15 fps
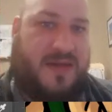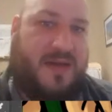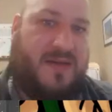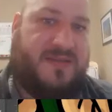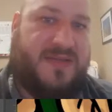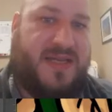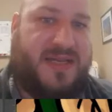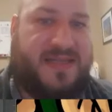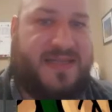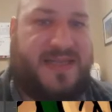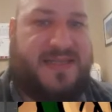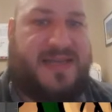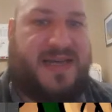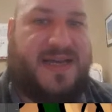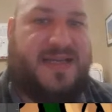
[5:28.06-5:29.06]
I was going to say
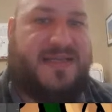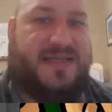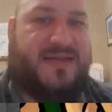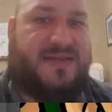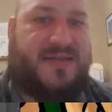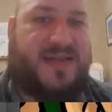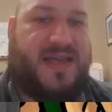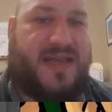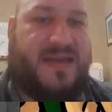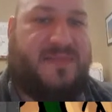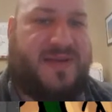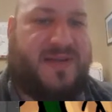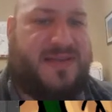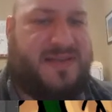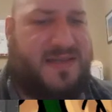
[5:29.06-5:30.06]
it's the icing on the cake,
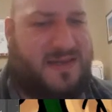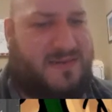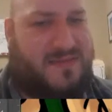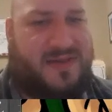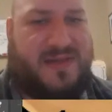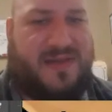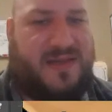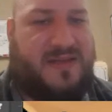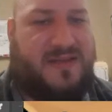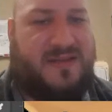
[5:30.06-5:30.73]
but it's not really.